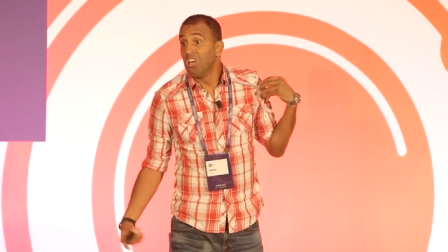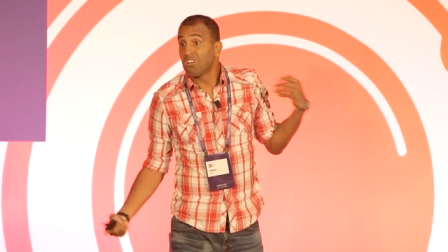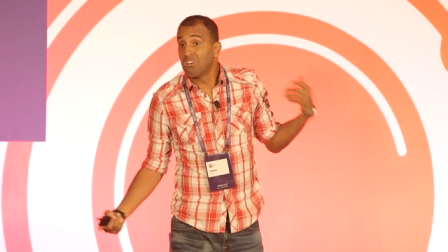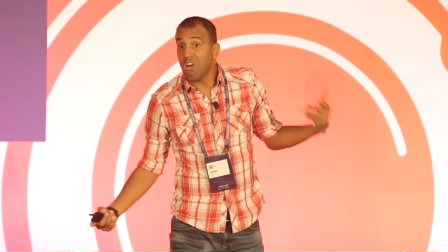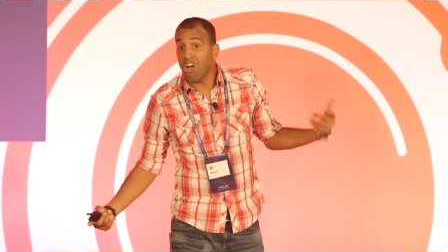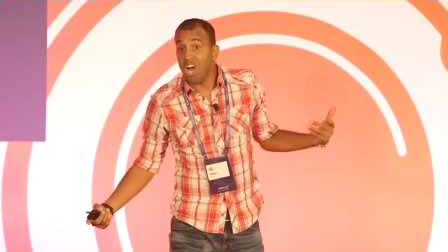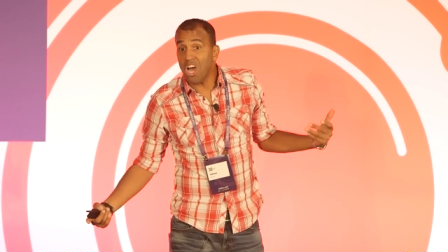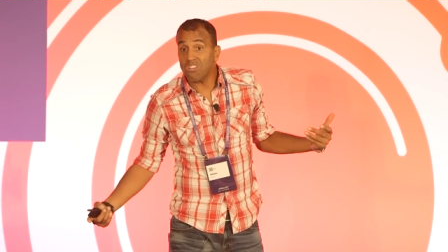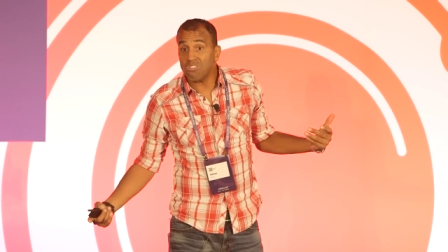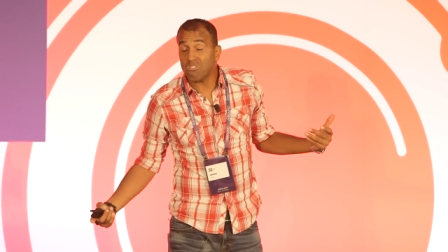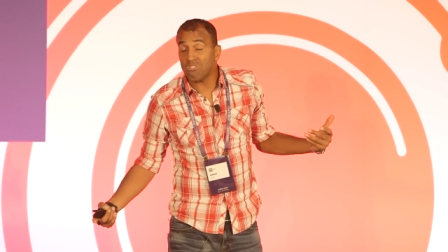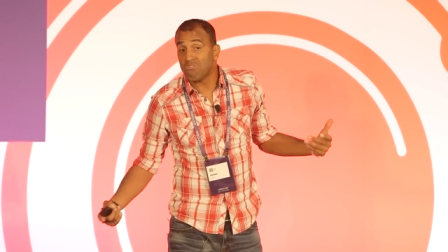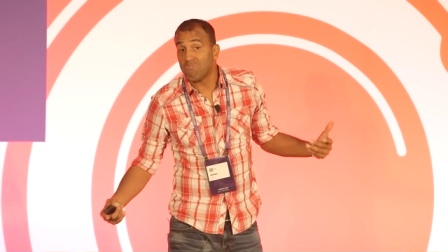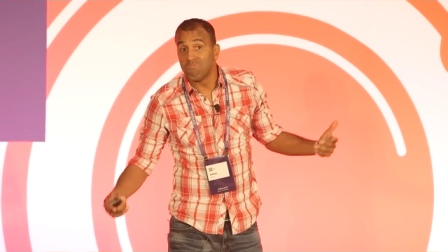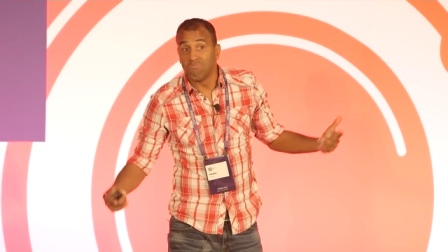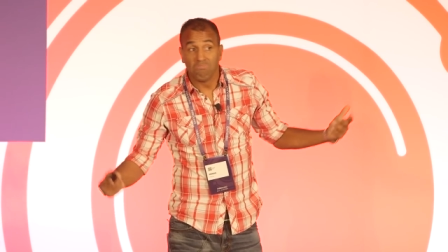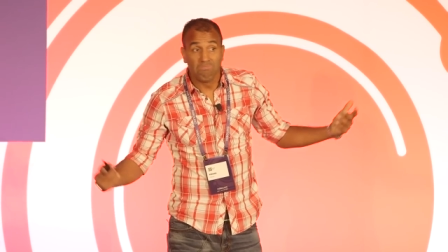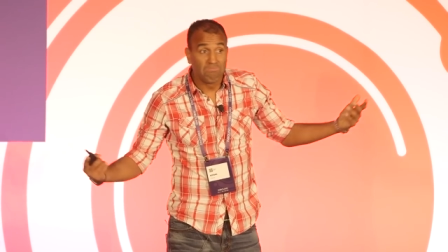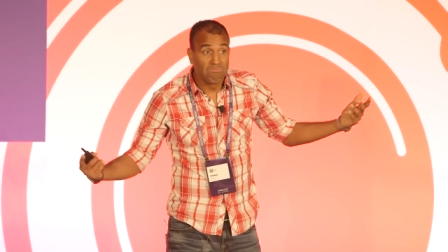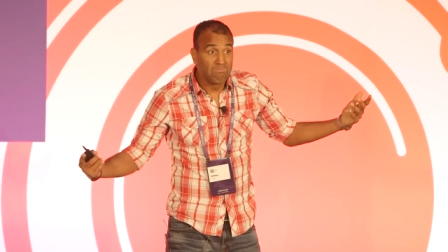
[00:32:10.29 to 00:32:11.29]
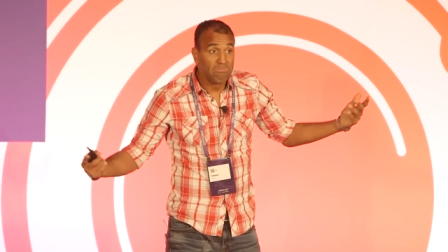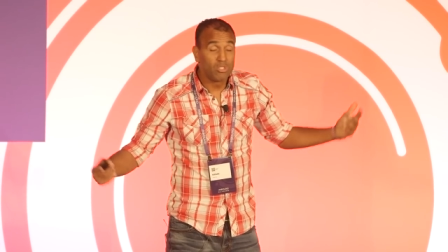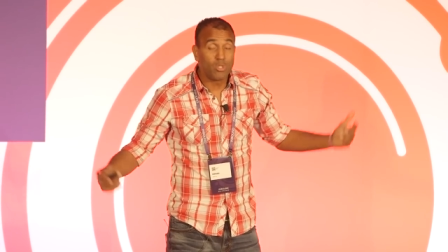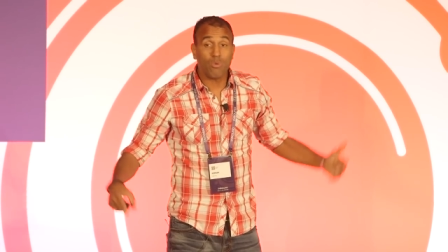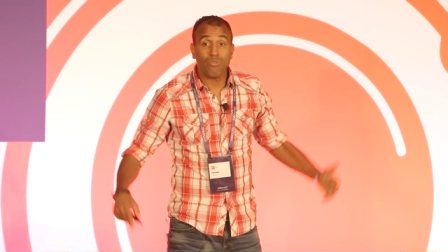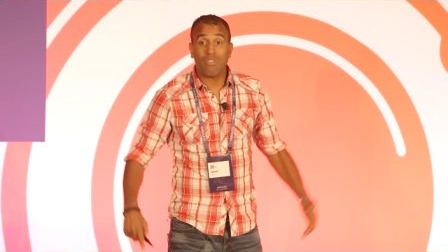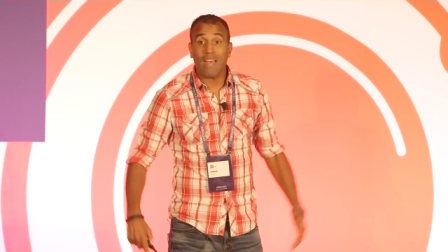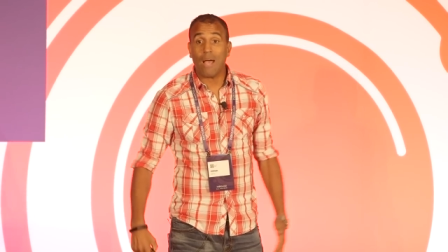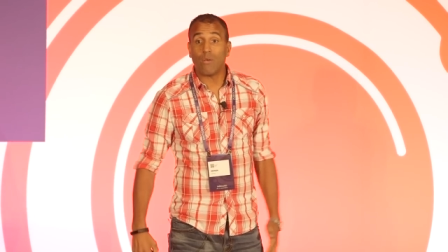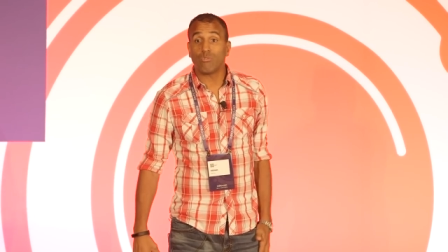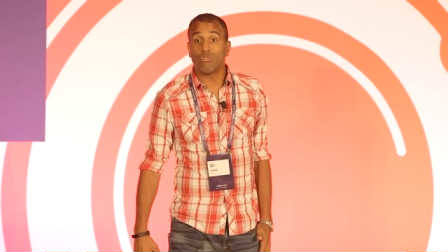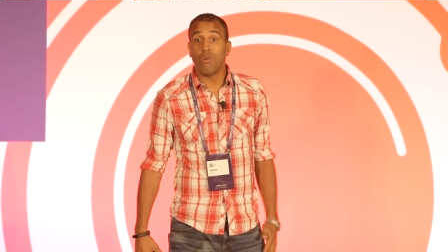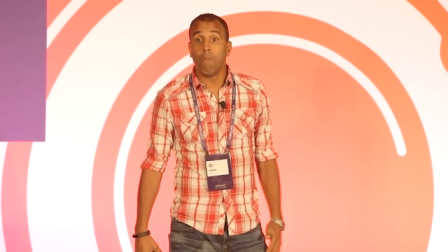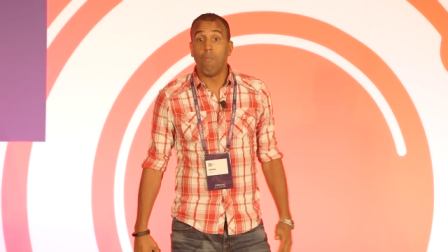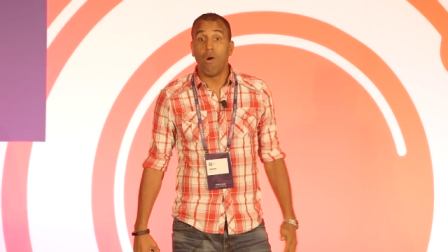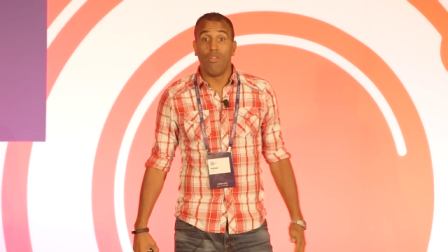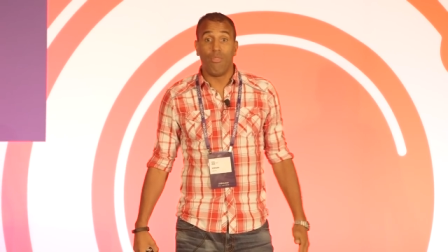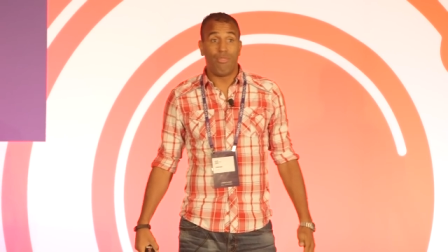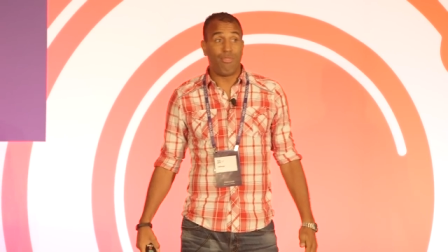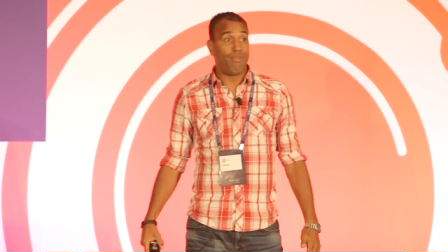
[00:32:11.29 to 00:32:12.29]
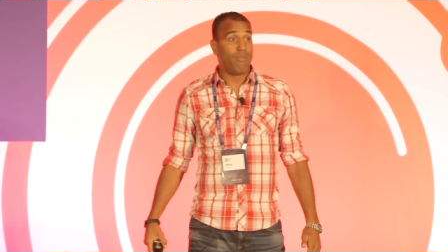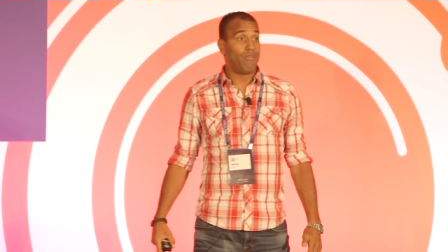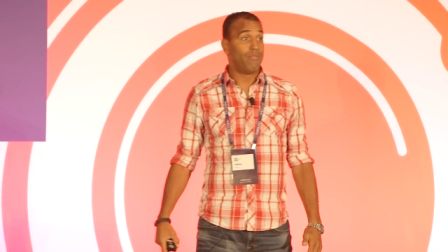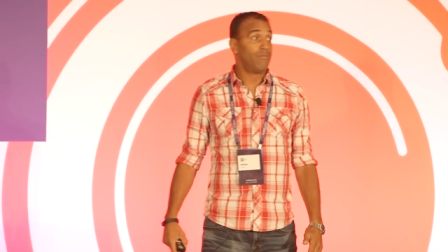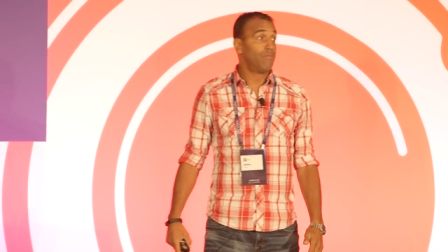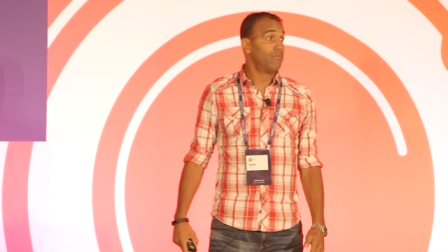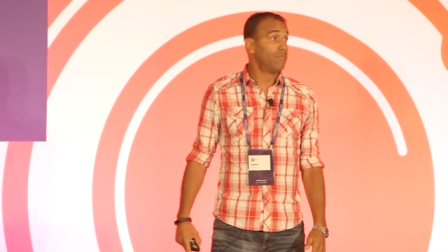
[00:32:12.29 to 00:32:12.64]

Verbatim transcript: costs two thousand dollars a month.